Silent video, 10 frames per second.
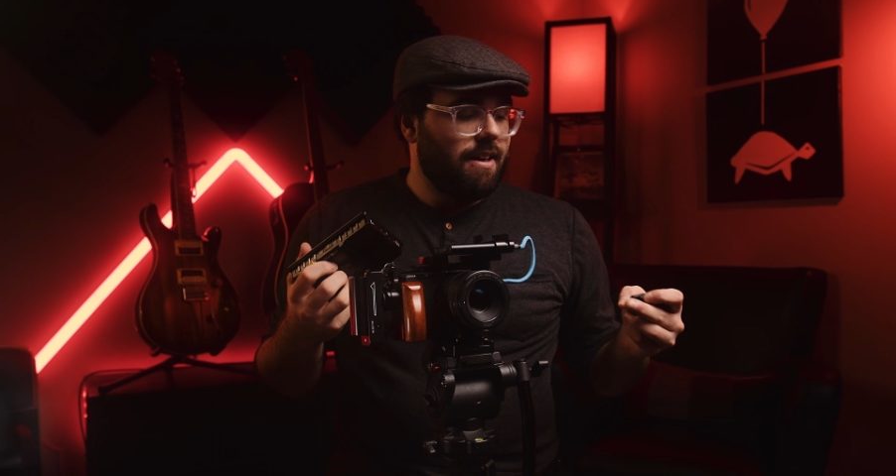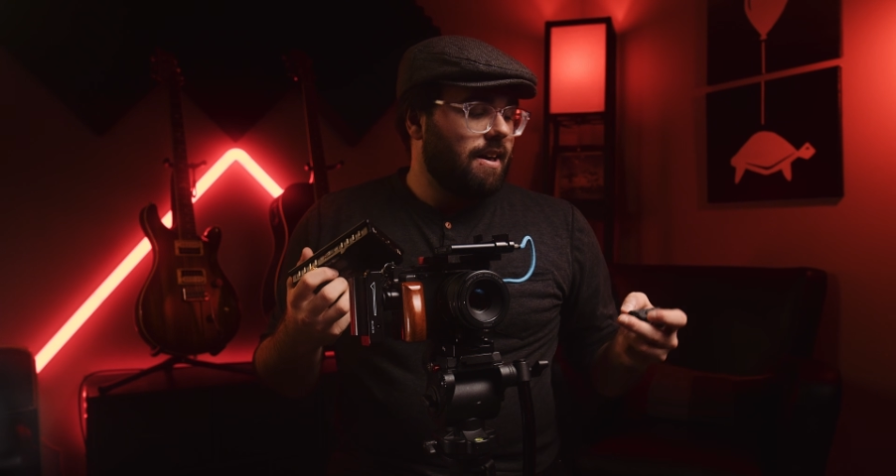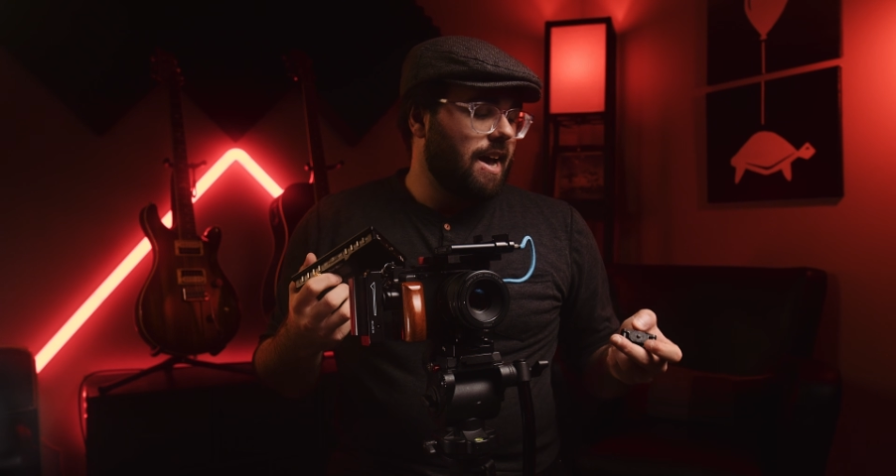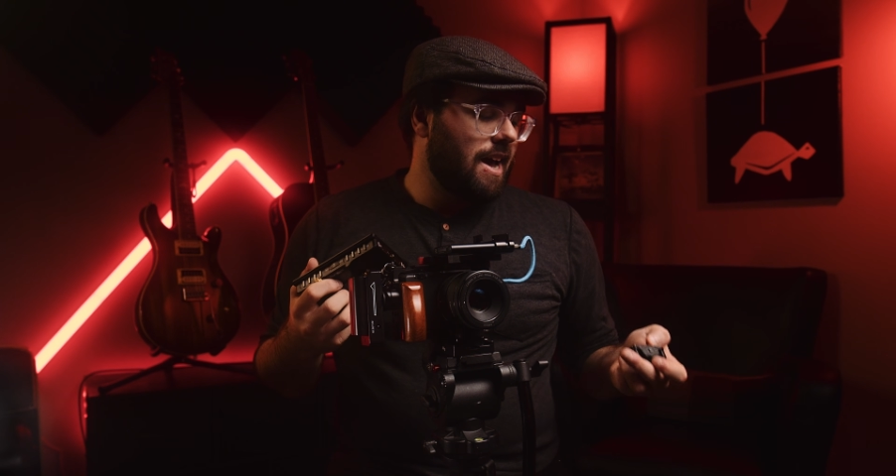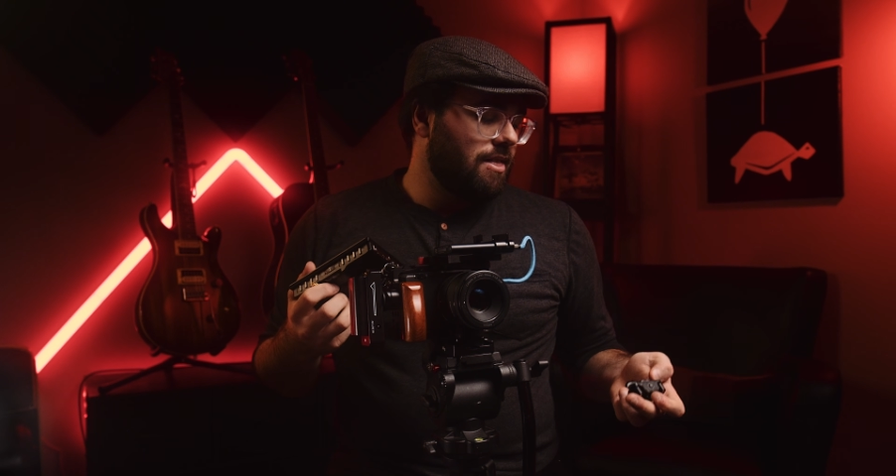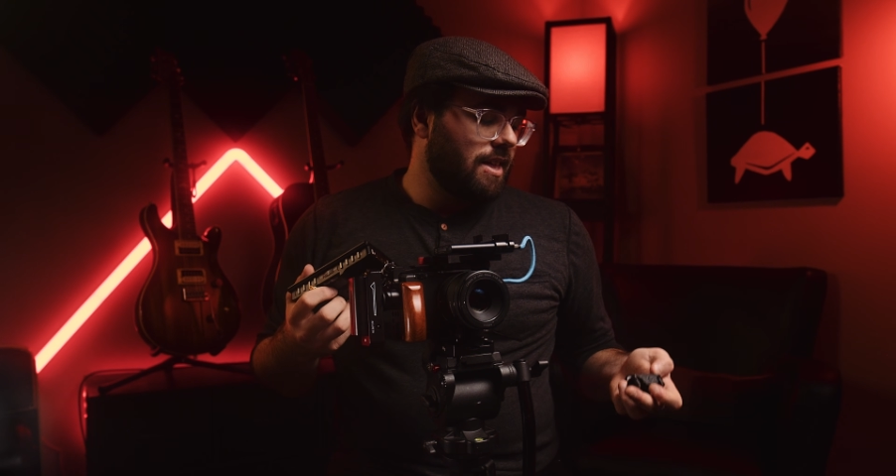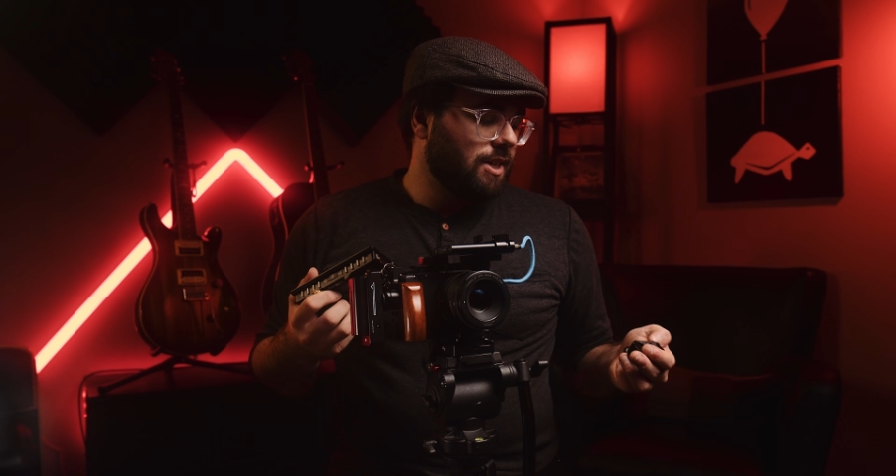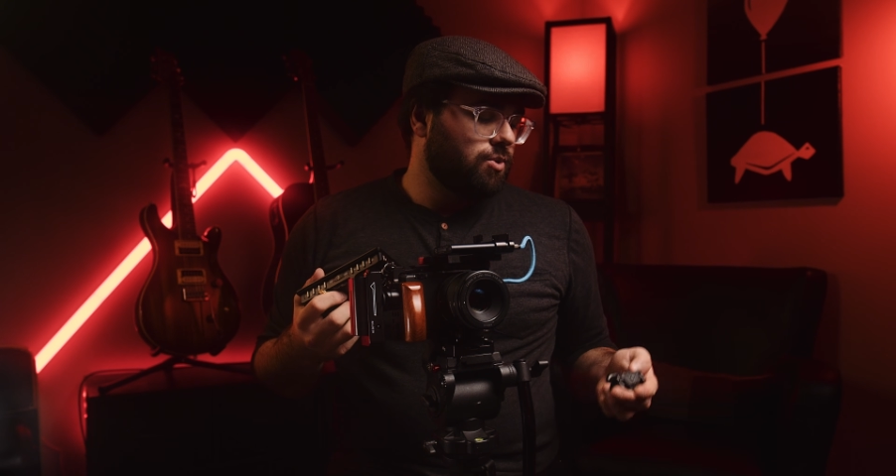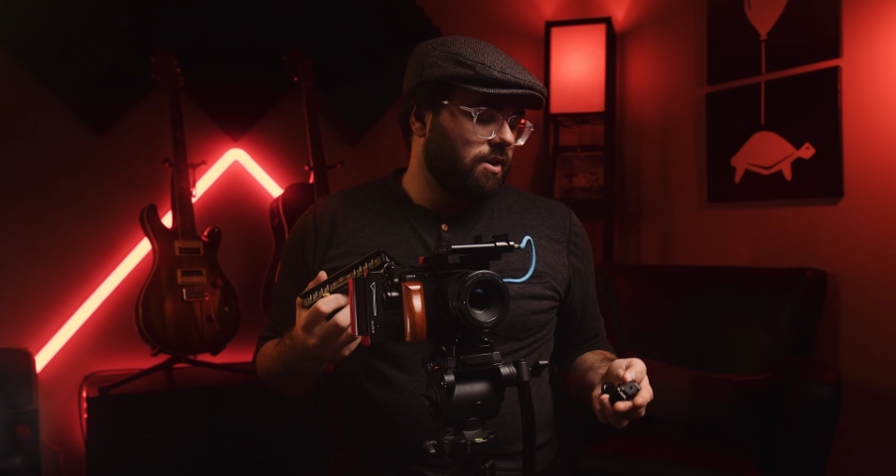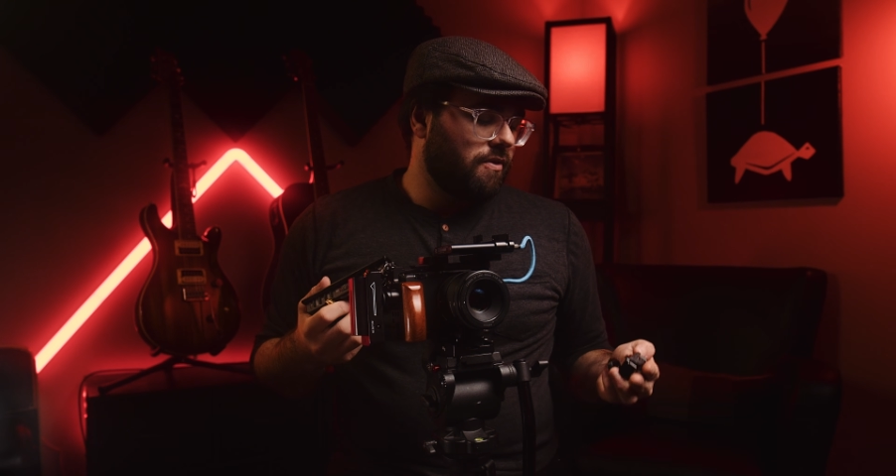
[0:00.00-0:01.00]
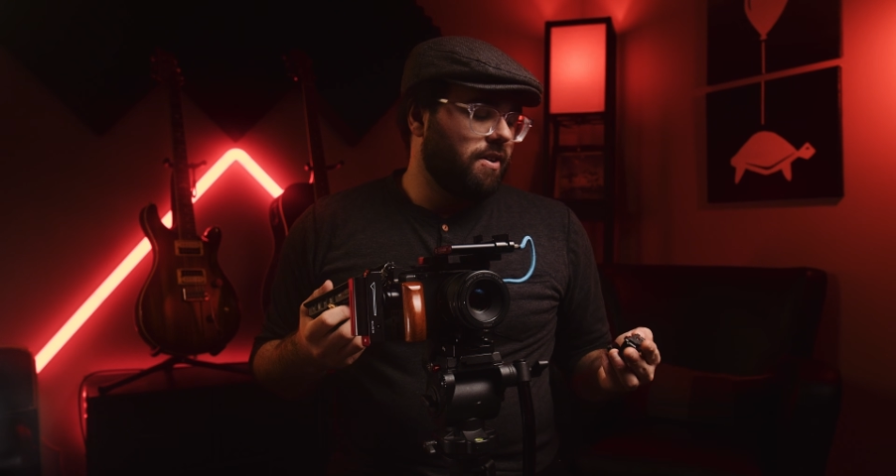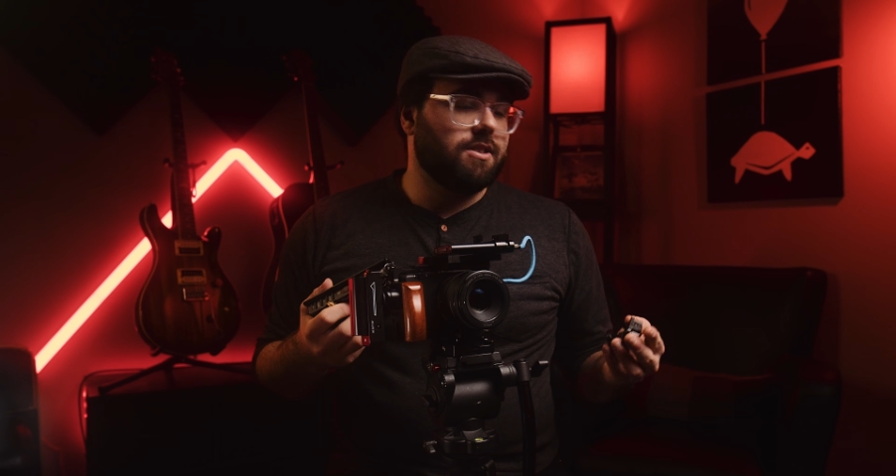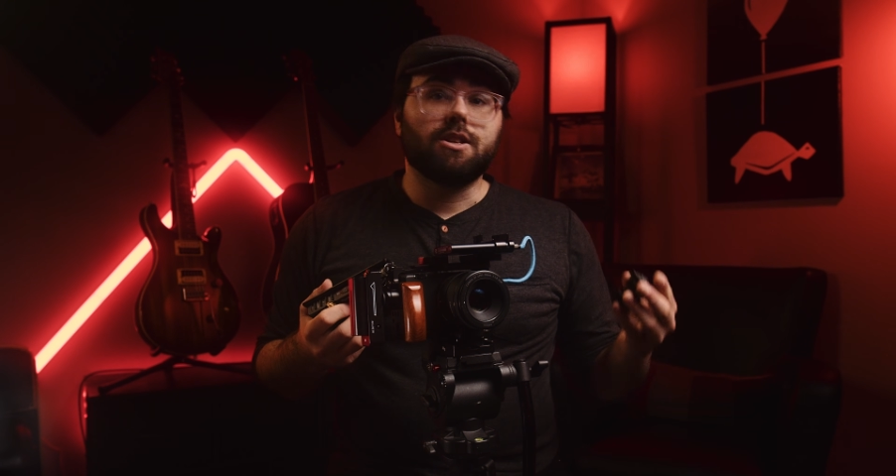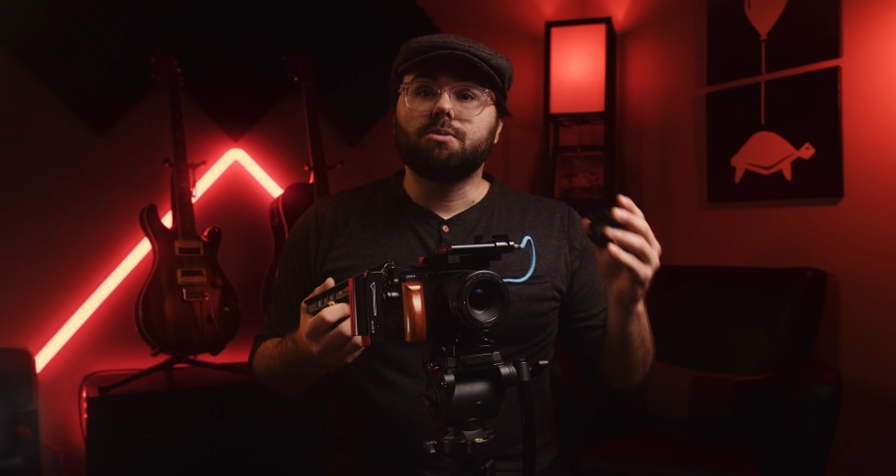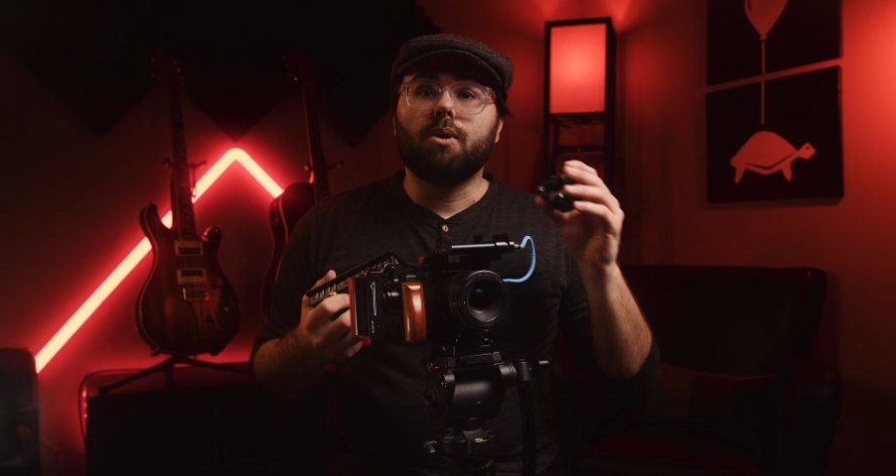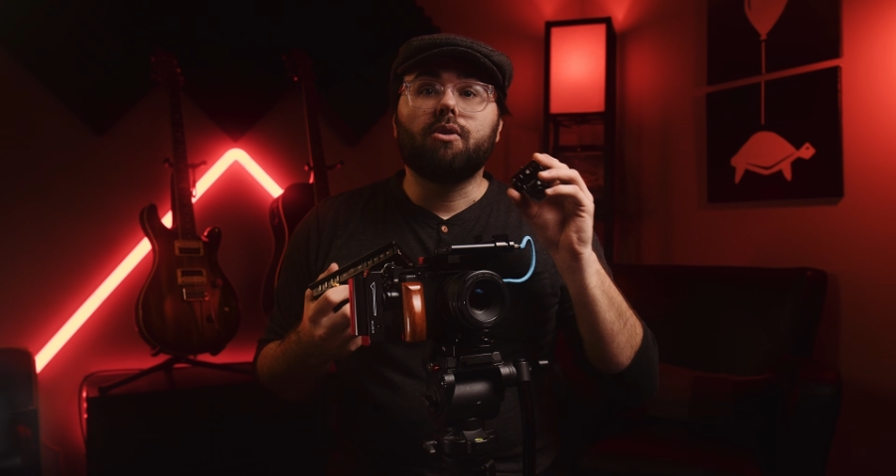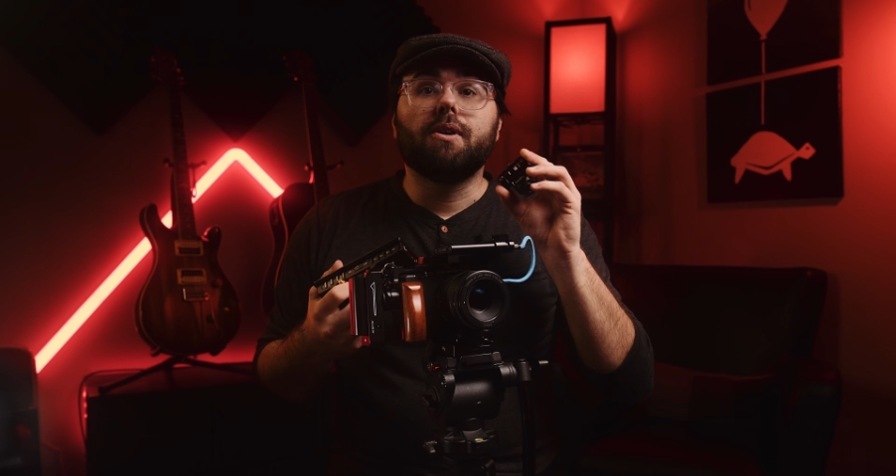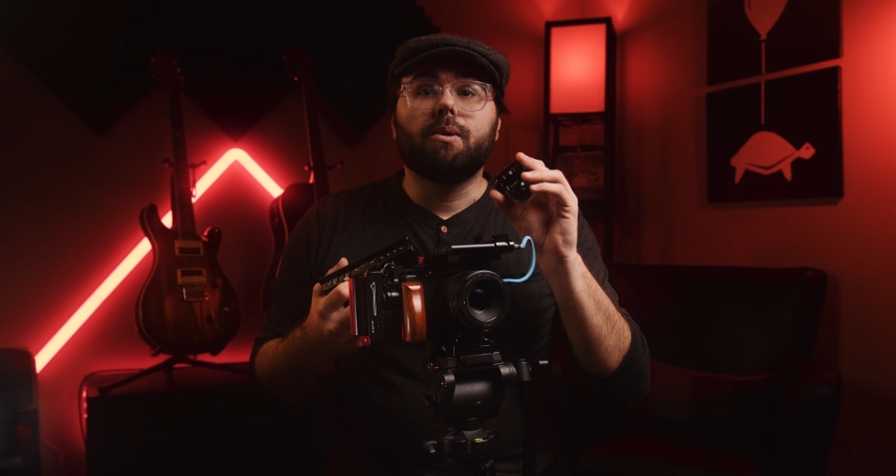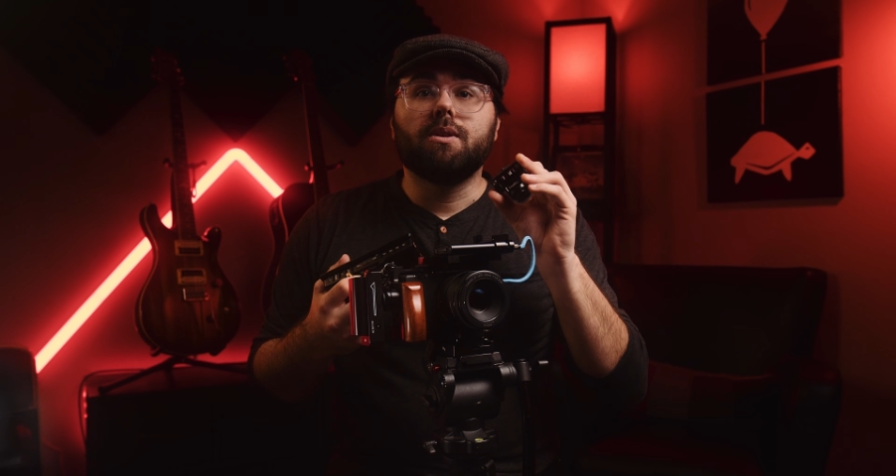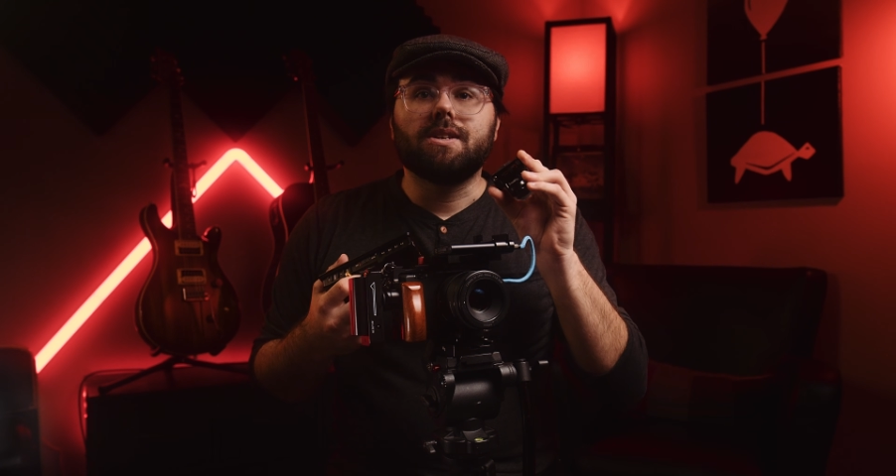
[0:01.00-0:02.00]
And thanks to our friends at
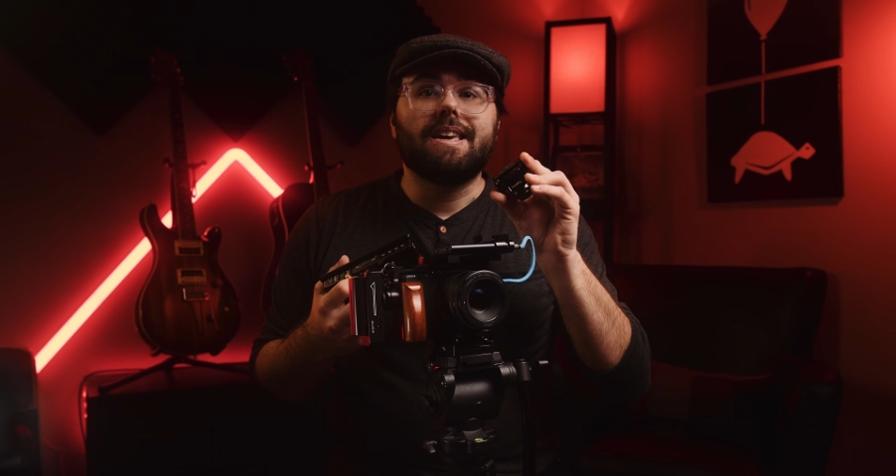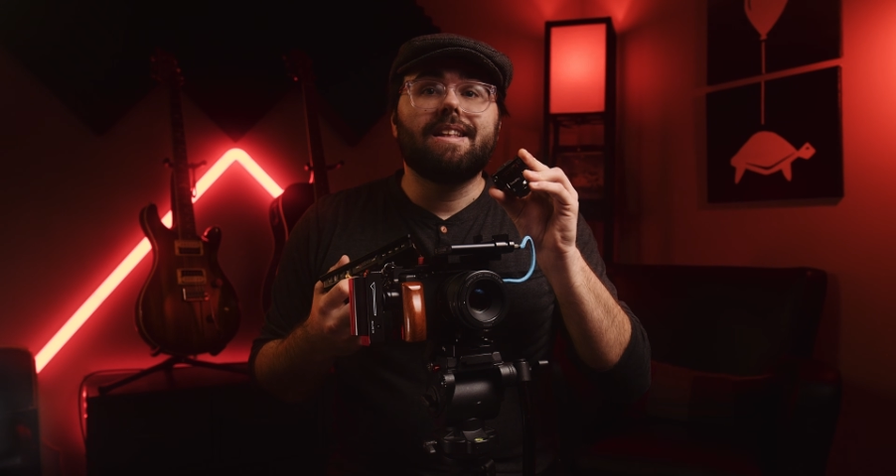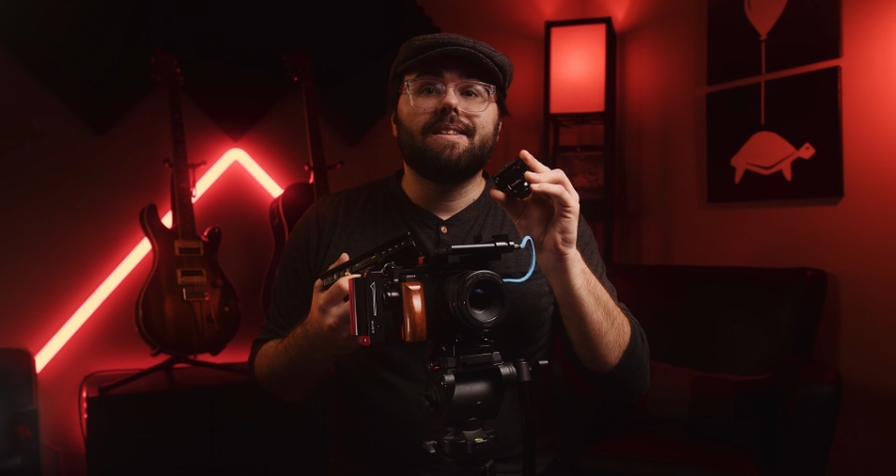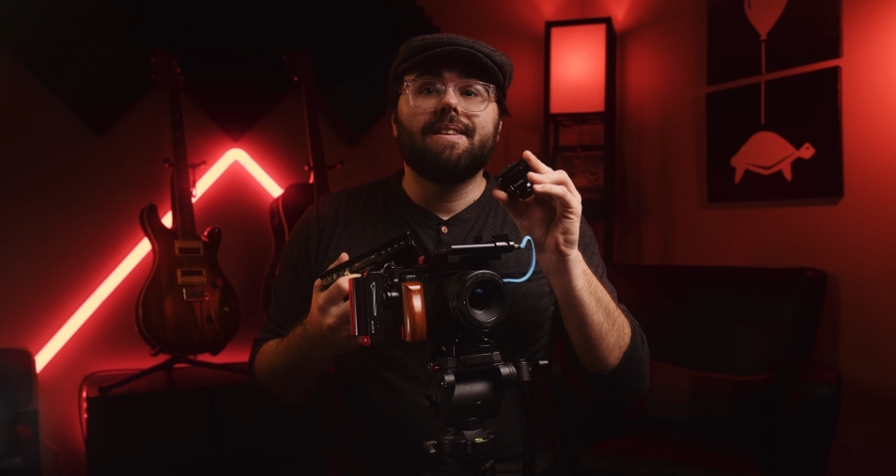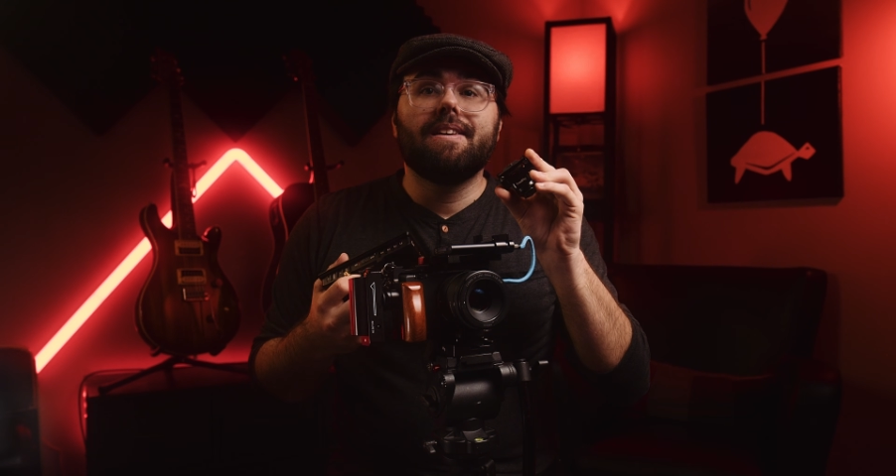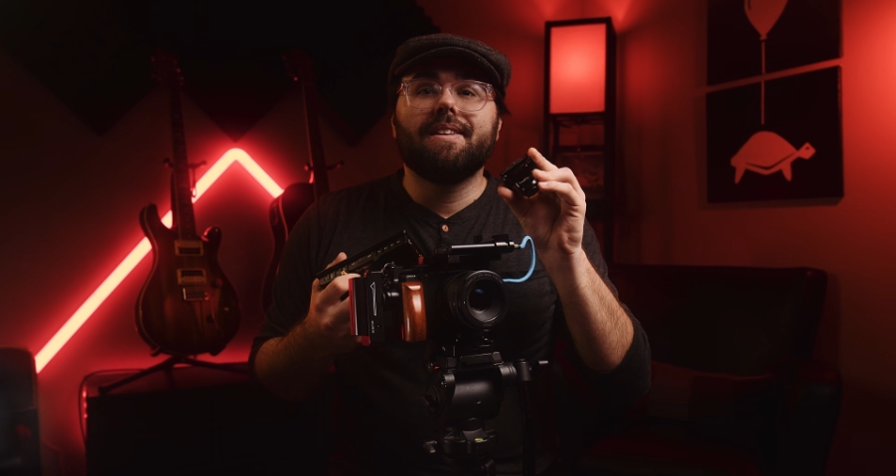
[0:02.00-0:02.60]
SmallRig once again,